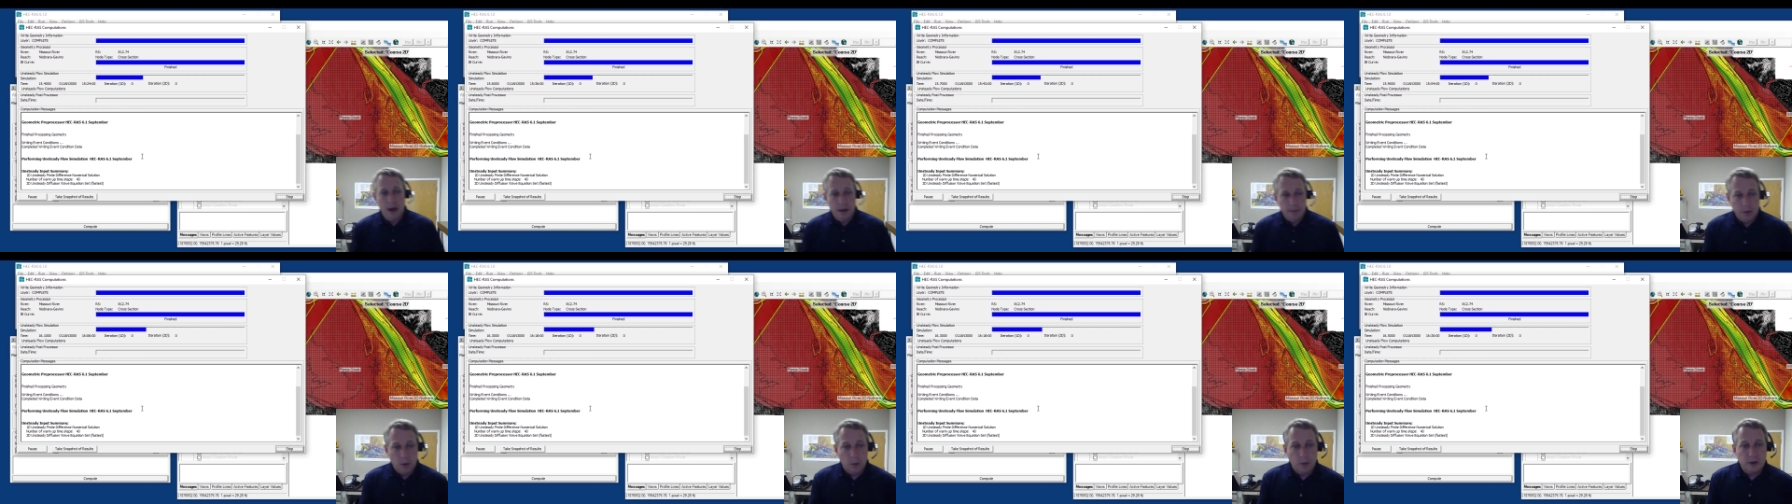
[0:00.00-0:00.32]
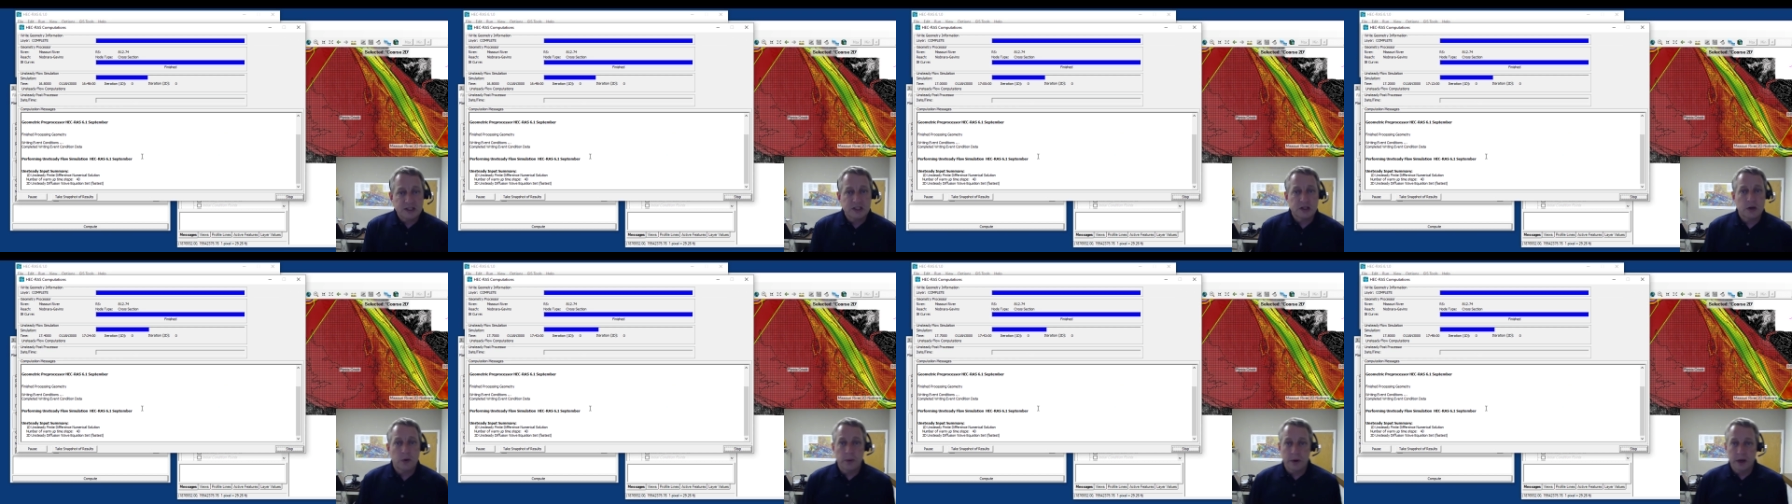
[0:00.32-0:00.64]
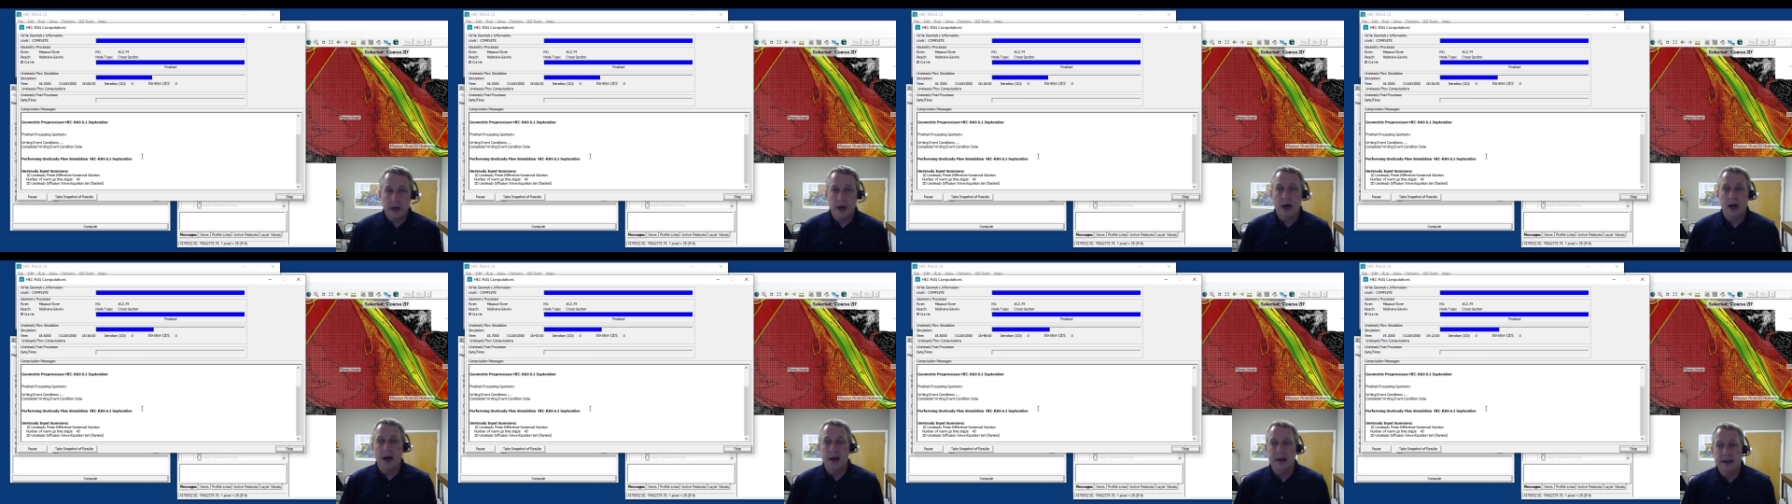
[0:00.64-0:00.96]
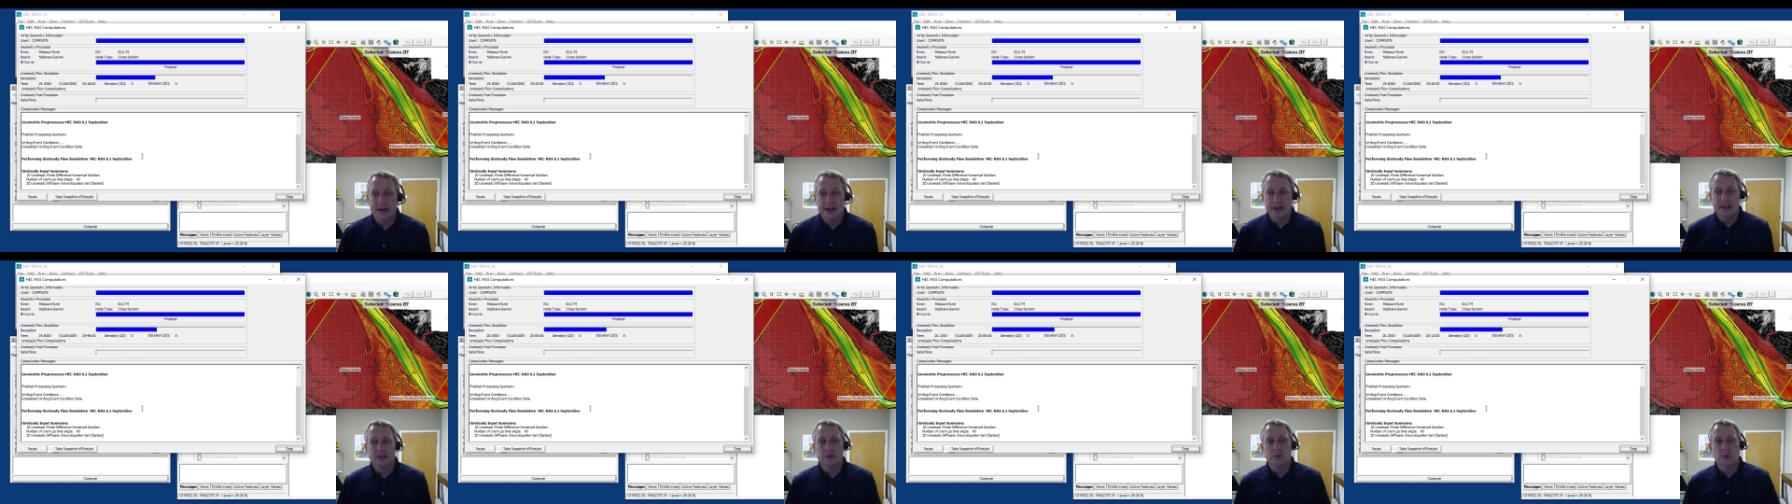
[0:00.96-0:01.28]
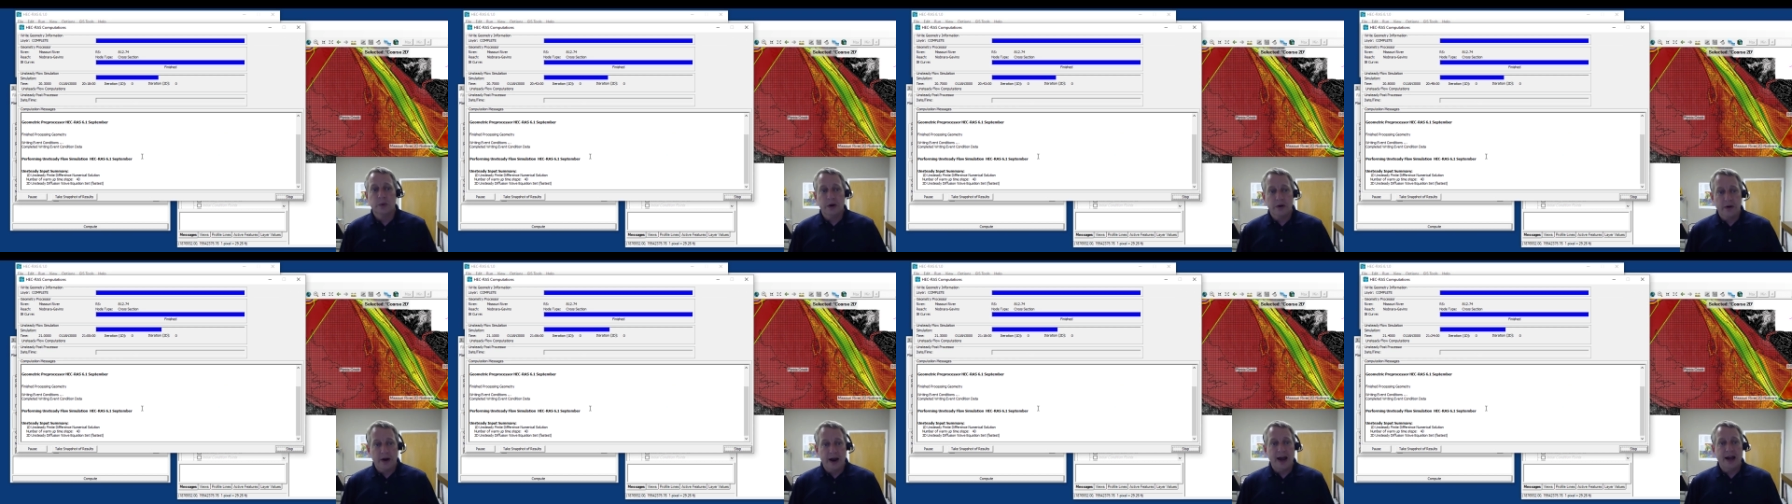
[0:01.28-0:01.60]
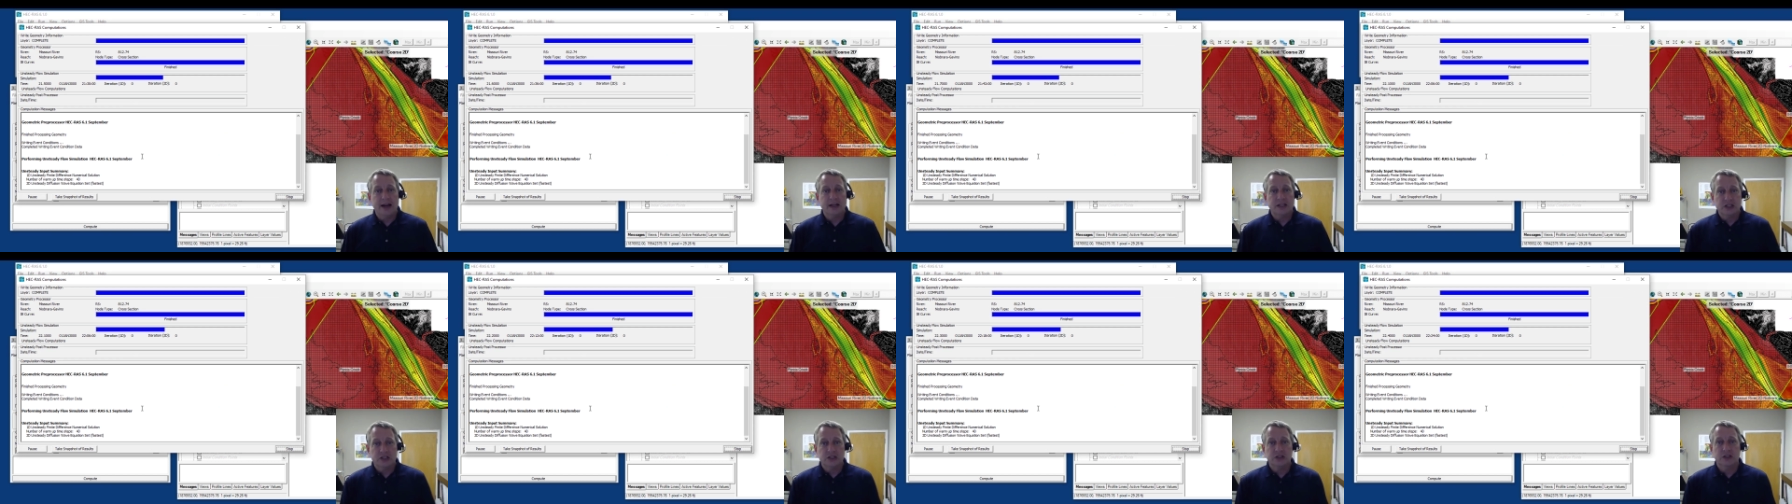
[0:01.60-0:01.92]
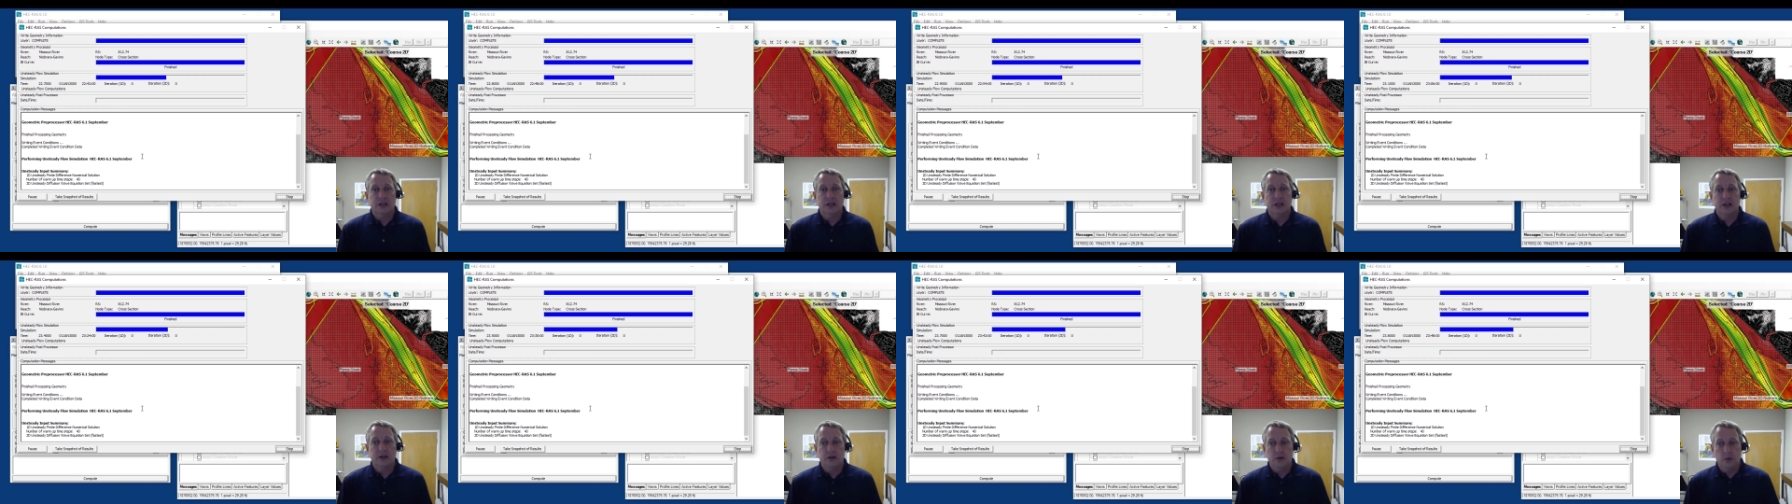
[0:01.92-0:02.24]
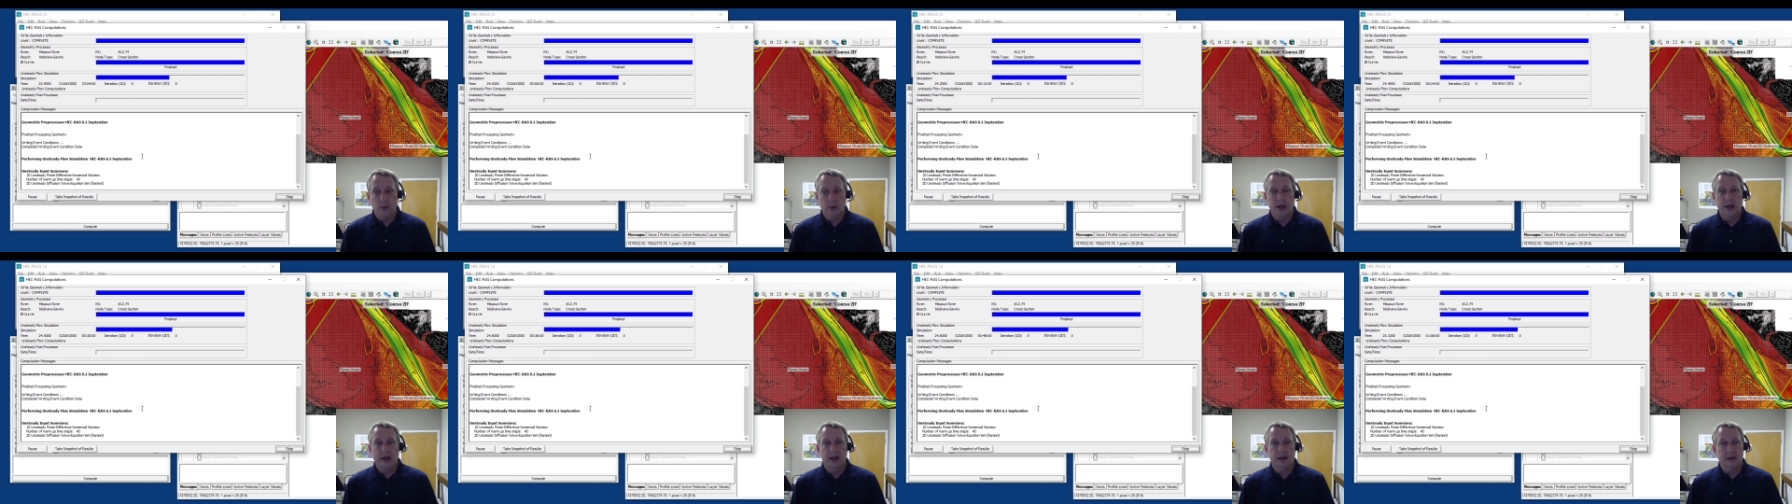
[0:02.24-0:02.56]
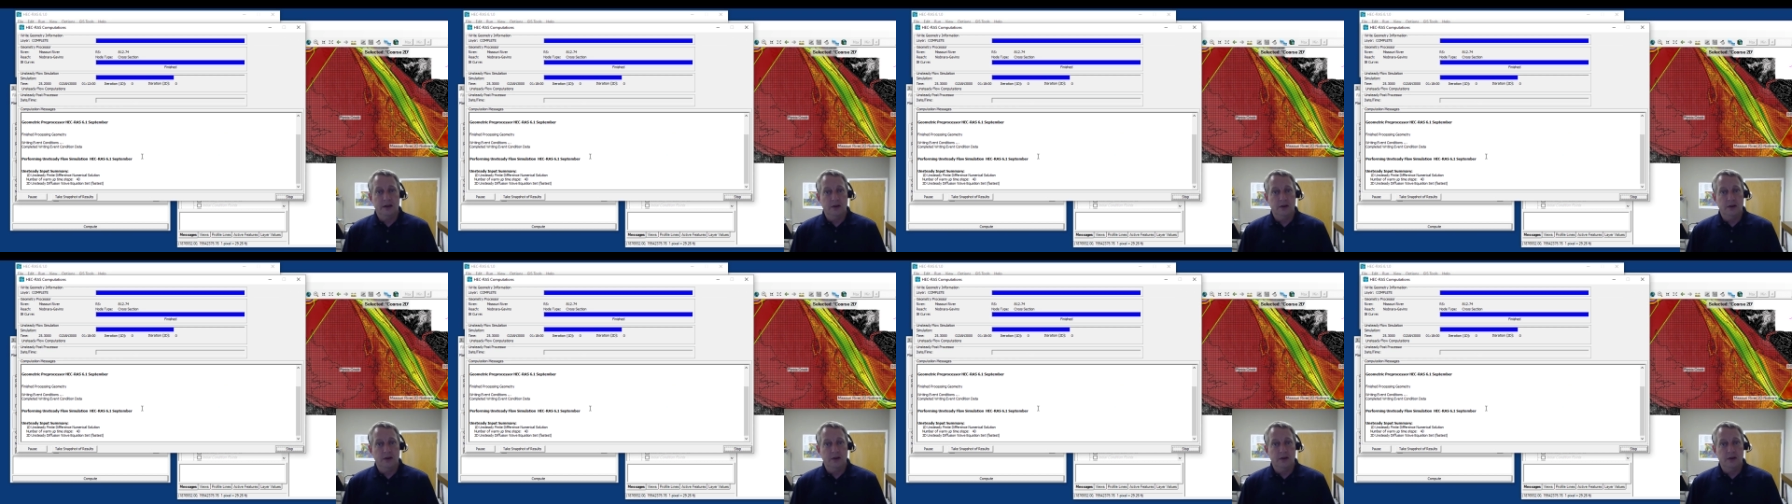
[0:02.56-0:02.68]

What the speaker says: but what's going on is we're actually doing